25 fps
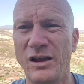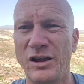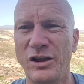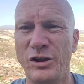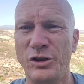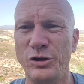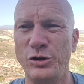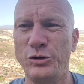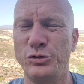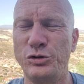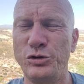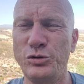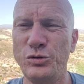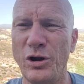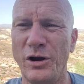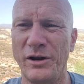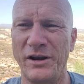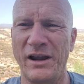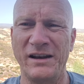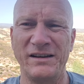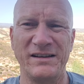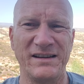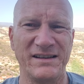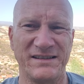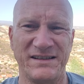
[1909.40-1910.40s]
You do not
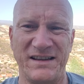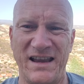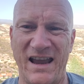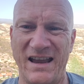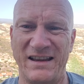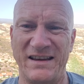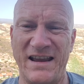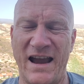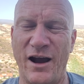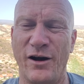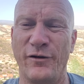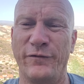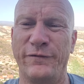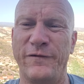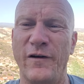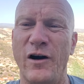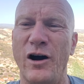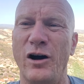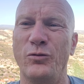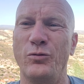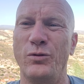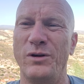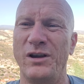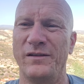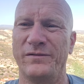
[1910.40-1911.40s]
understand how far
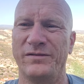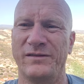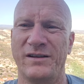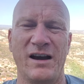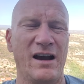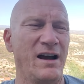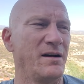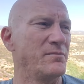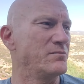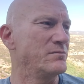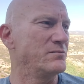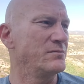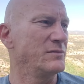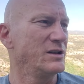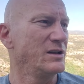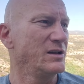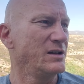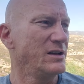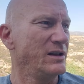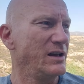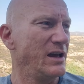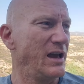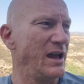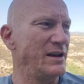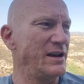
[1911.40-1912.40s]
we have come
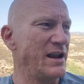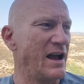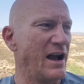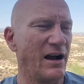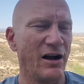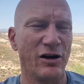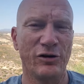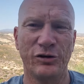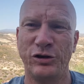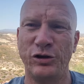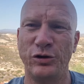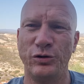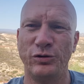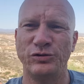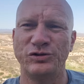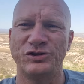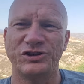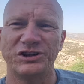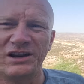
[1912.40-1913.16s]
and how huge an